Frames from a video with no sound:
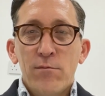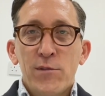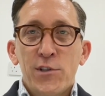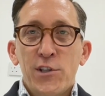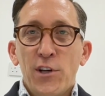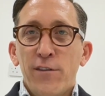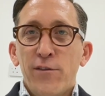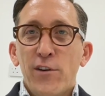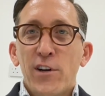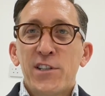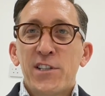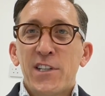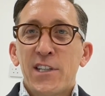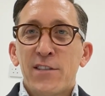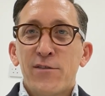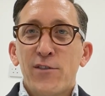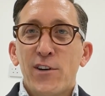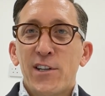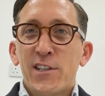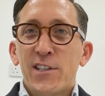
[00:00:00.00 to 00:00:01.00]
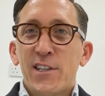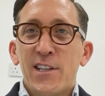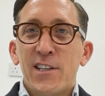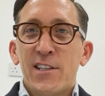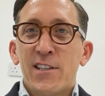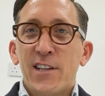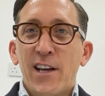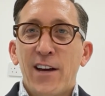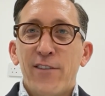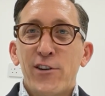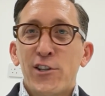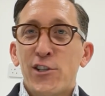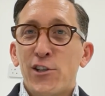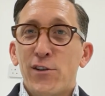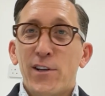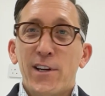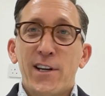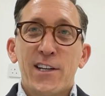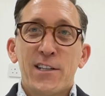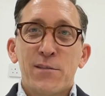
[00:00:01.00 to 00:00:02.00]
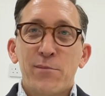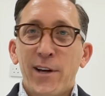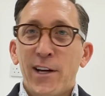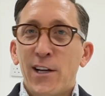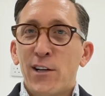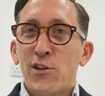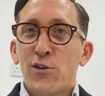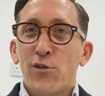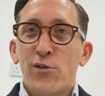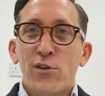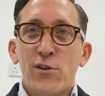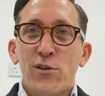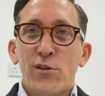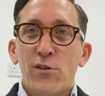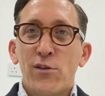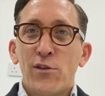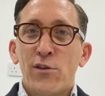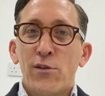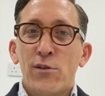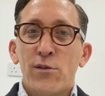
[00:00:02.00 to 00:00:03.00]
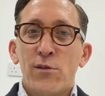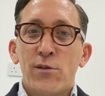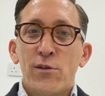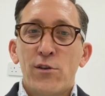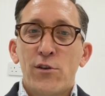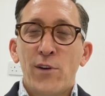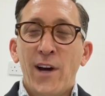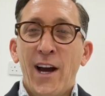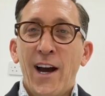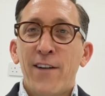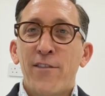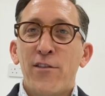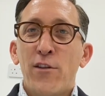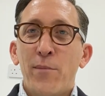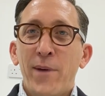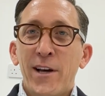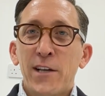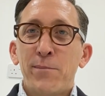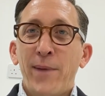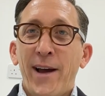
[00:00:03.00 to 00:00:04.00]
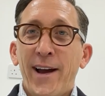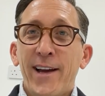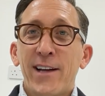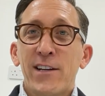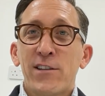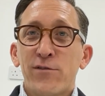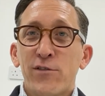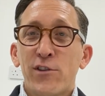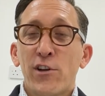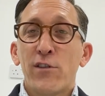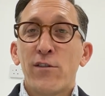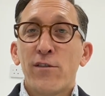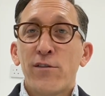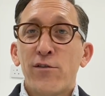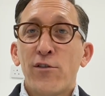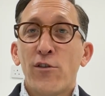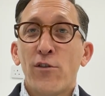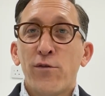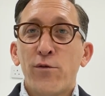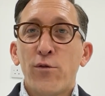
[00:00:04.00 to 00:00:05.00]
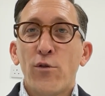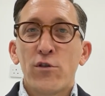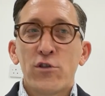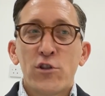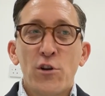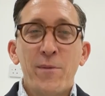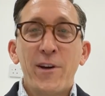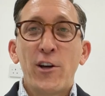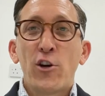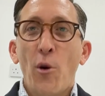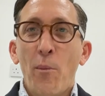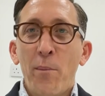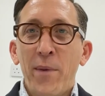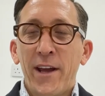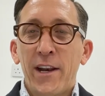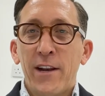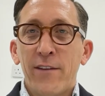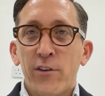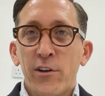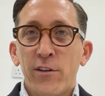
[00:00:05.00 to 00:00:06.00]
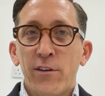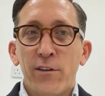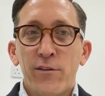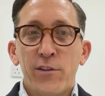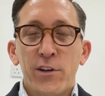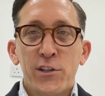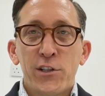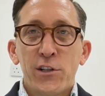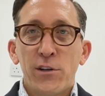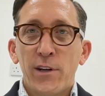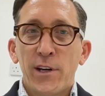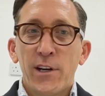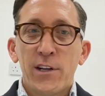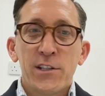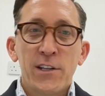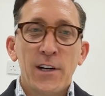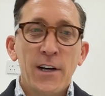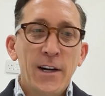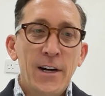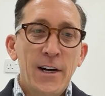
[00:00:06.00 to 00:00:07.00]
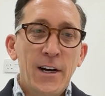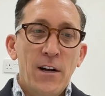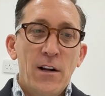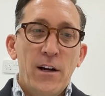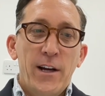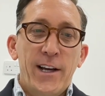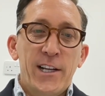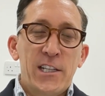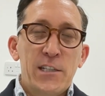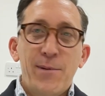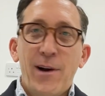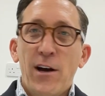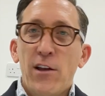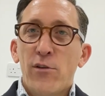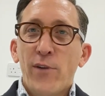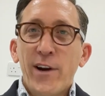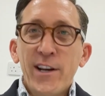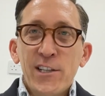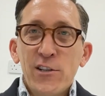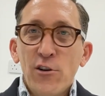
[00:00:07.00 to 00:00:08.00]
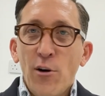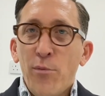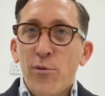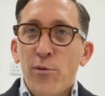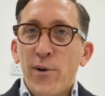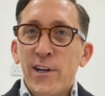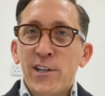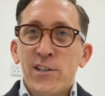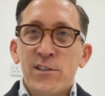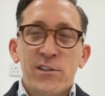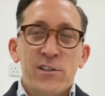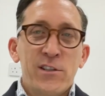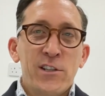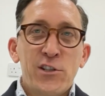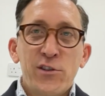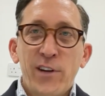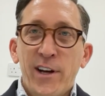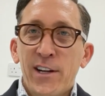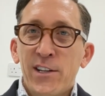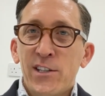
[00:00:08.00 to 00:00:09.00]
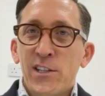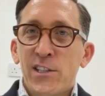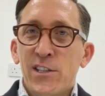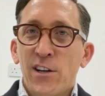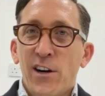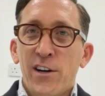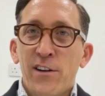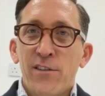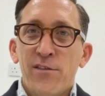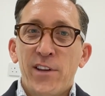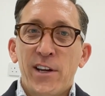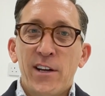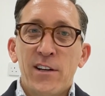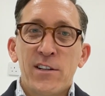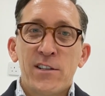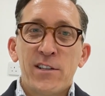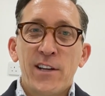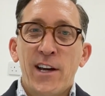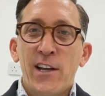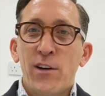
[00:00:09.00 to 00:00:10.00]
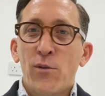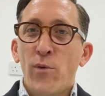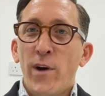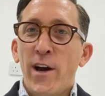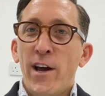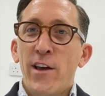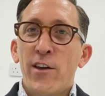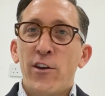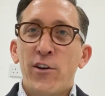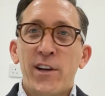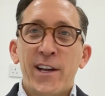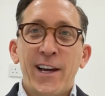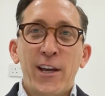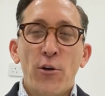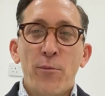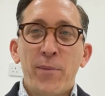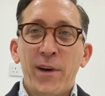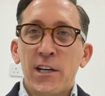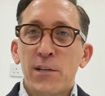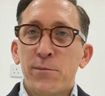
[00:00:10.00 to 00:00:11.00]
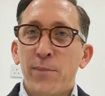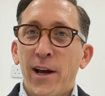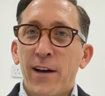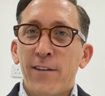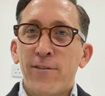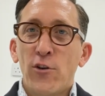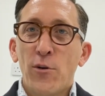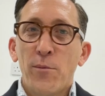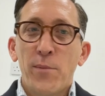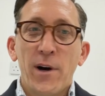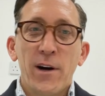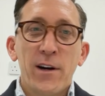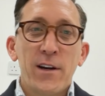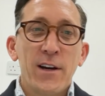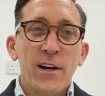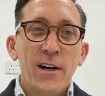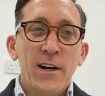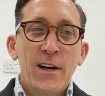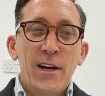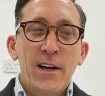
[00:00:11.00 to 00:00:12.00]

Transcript: So first things first is every 2 years making sure you have the best package for to be competitive over those 2 years. It's about the racing operations and the strategy side of things, and where you're going to get your biggest bang for your buck.